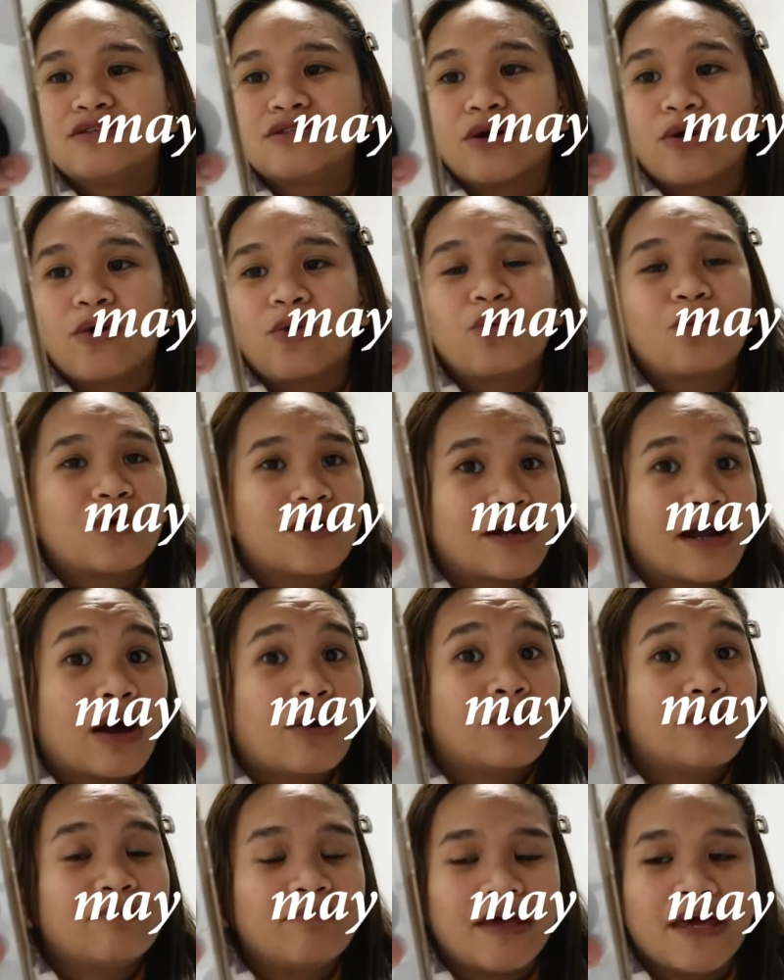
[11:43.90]
So we're
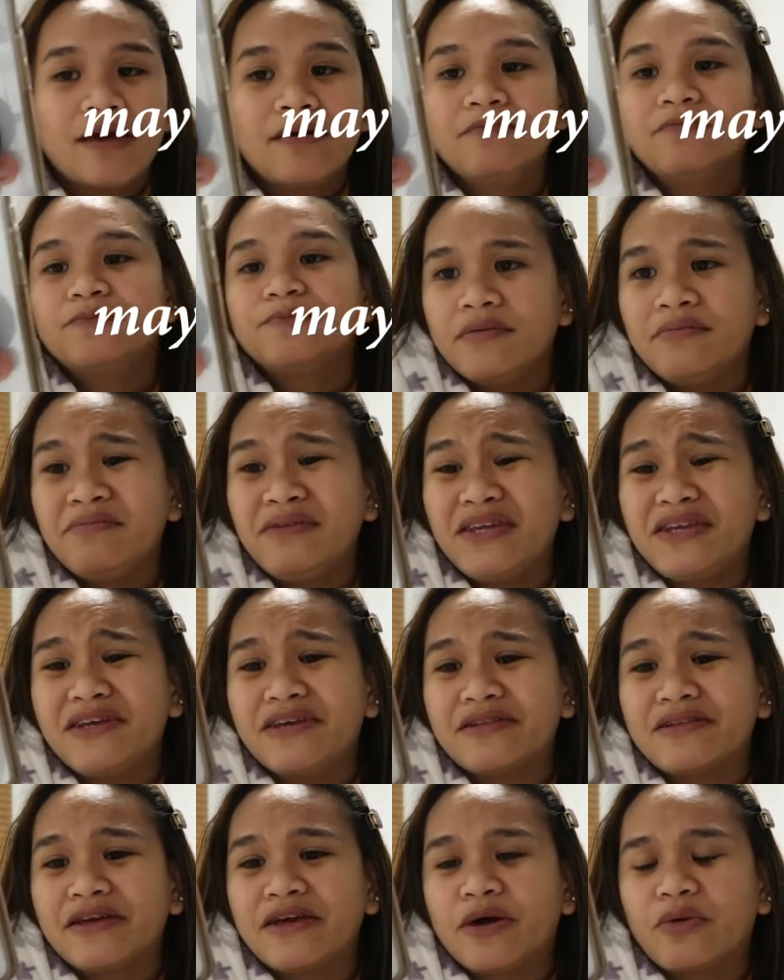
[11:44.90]
now in May.
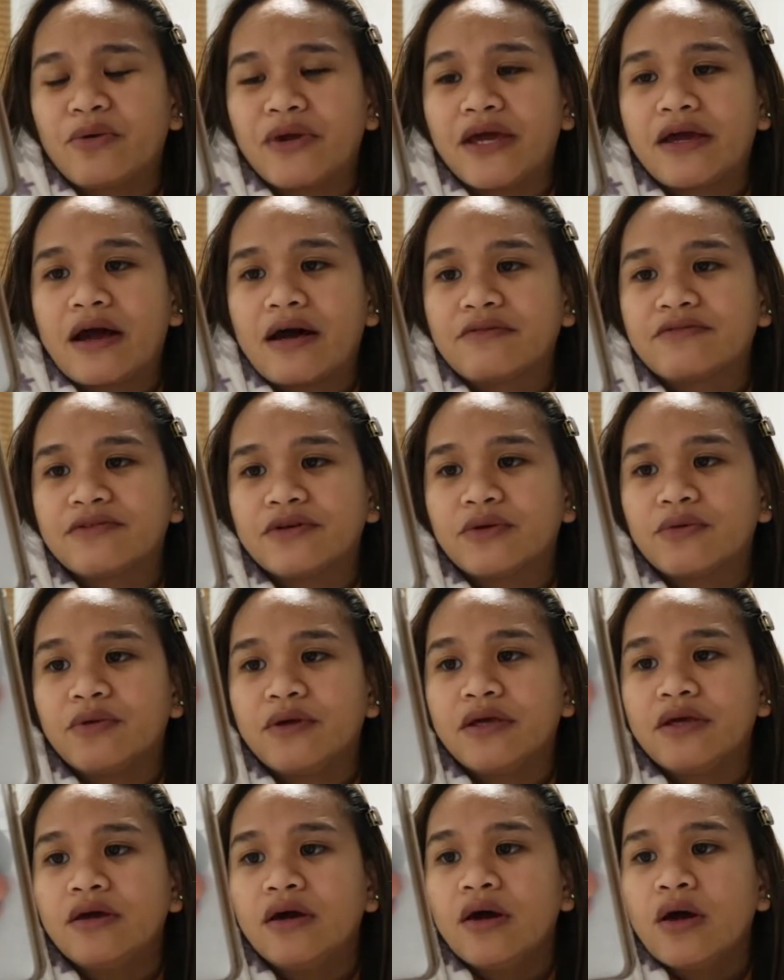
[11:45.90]
Immediately a week after,
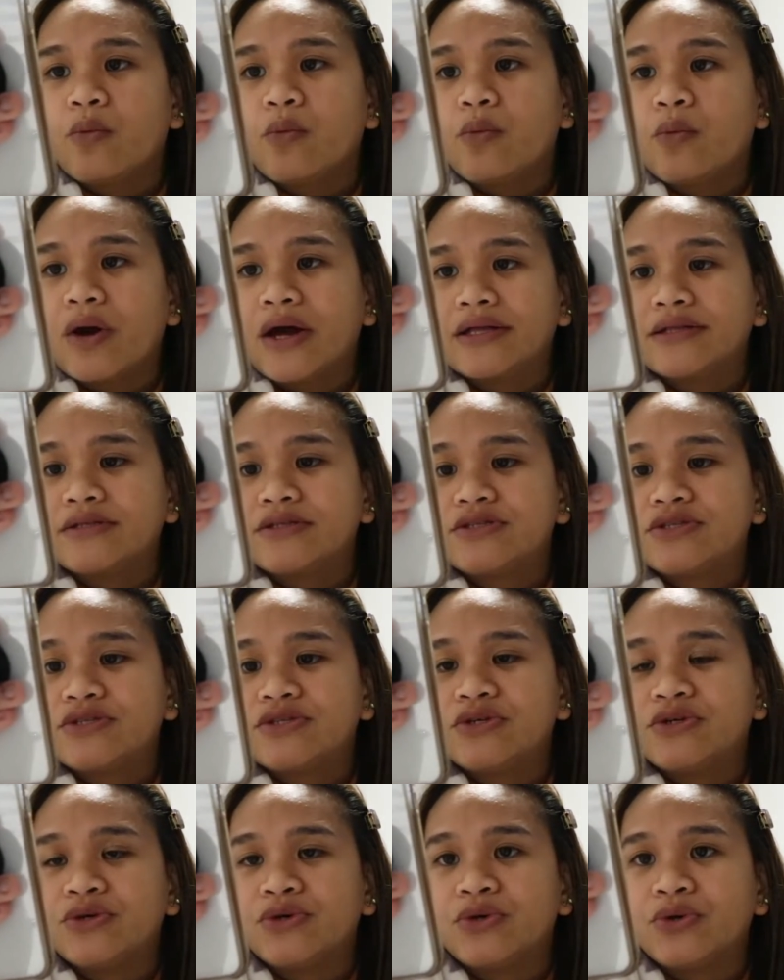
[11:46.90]
we went
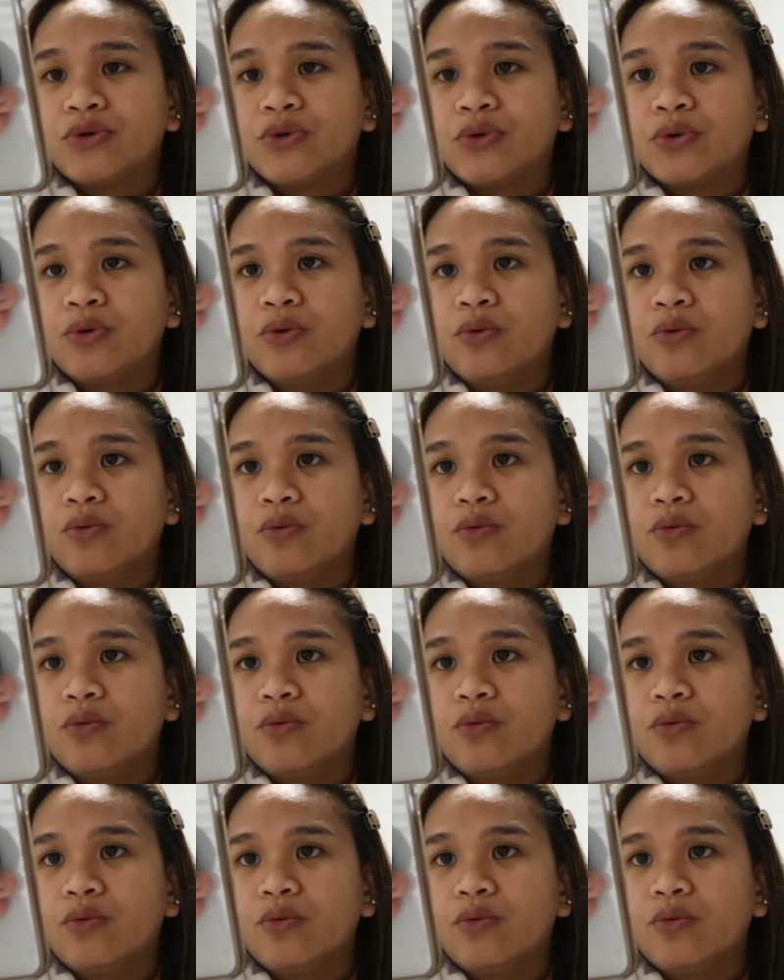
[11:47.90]
to